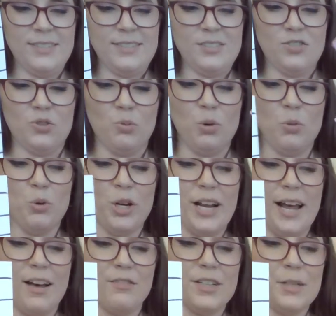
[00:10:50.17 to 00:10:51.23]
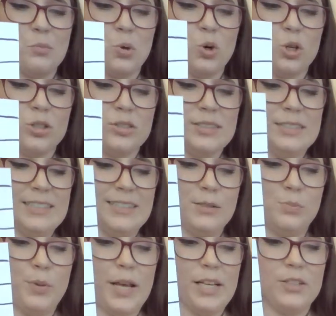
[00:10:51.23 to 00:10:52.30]
So we wouldn't have any more
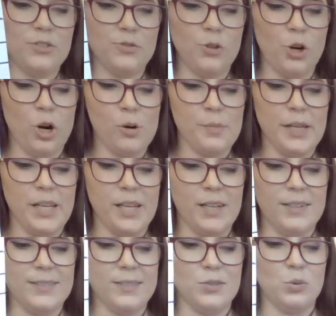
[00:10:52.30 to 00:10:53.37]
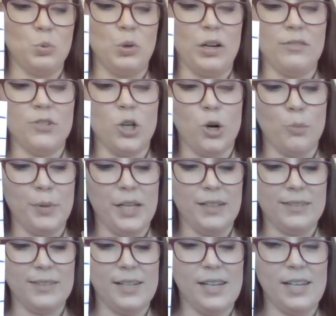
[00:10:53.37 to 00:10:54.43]
space for our beans. Whatever our
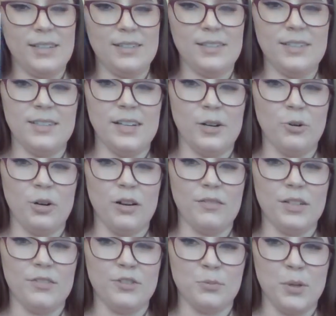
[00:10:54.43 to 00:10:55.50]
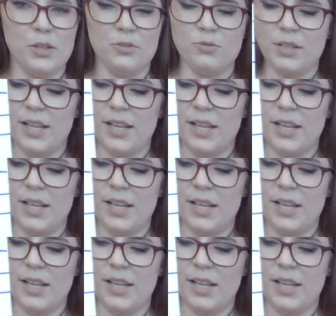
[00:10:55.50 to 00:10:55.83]
beans eat, they don't have enough space for